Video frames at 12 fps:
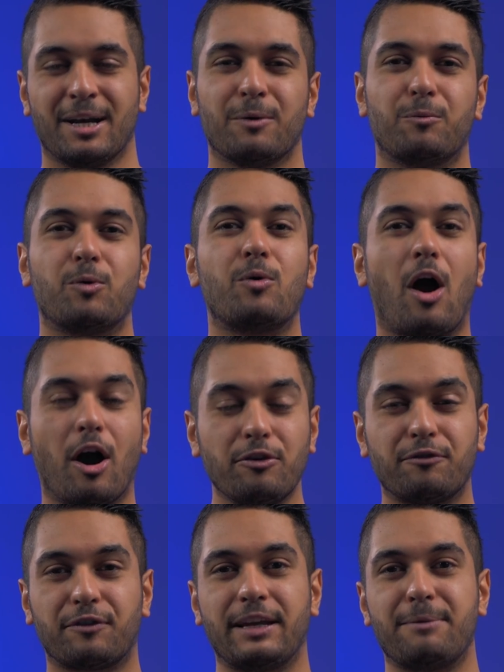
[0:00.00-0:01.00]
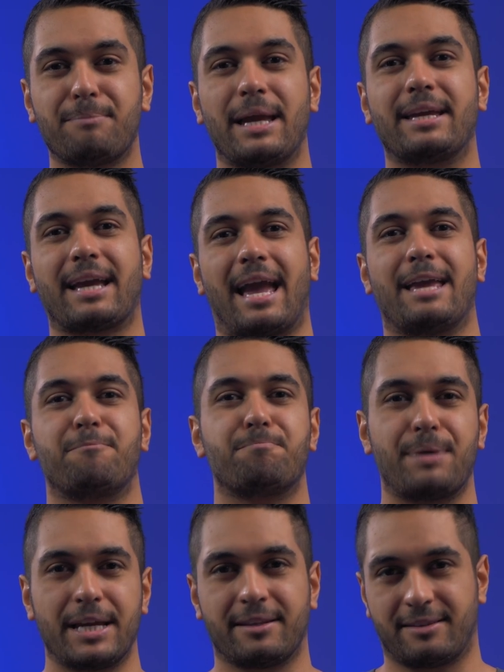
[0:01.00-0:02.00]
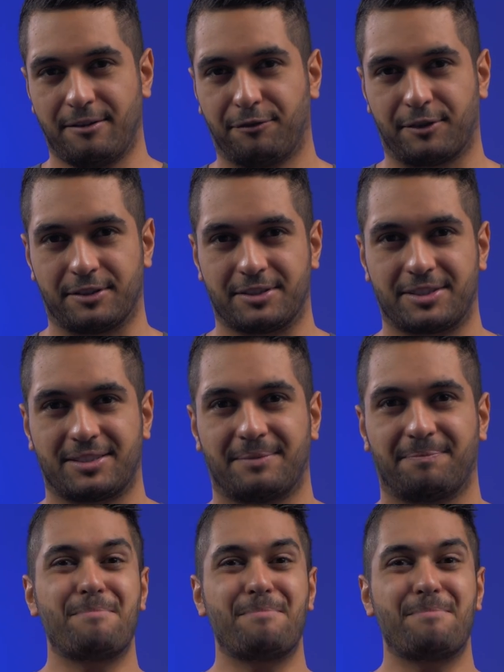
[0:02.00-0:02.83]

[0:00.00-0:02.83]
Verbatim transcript: will hopefully make a big difference.